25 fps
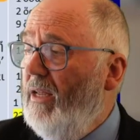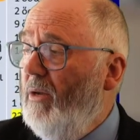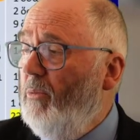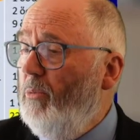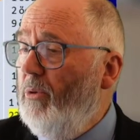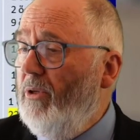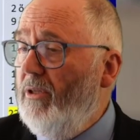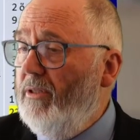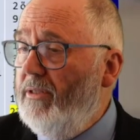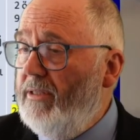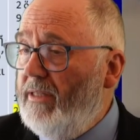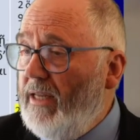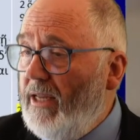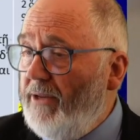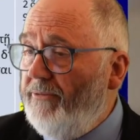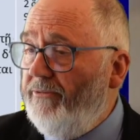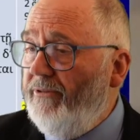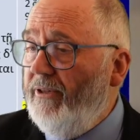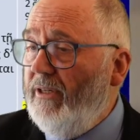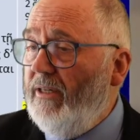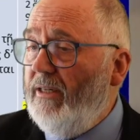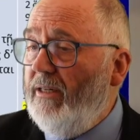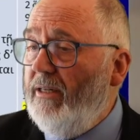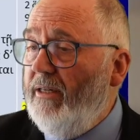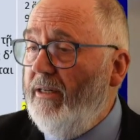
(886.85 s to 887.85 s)
will
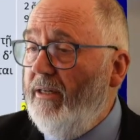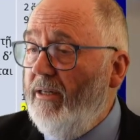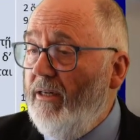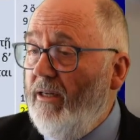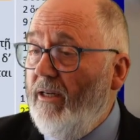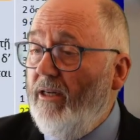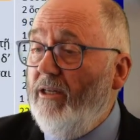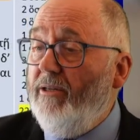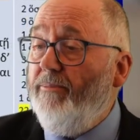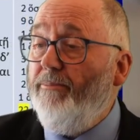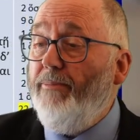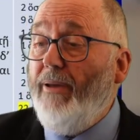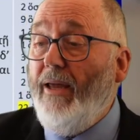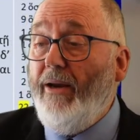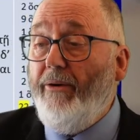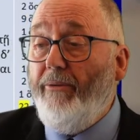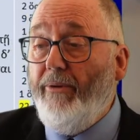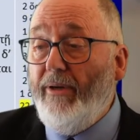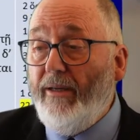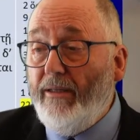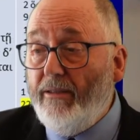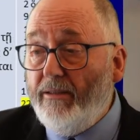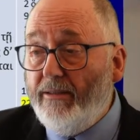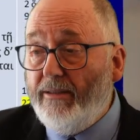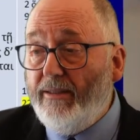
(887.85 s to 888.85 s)
definitely not
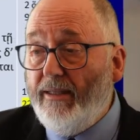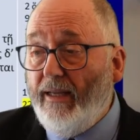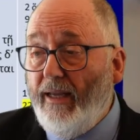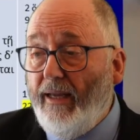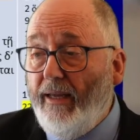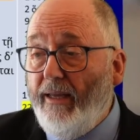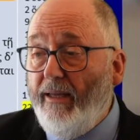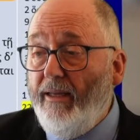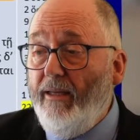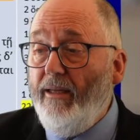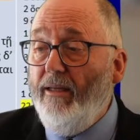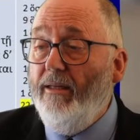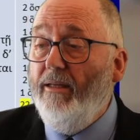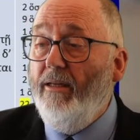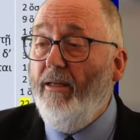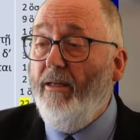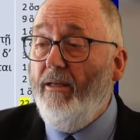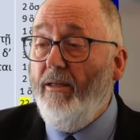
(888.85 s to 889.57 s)
parelthe,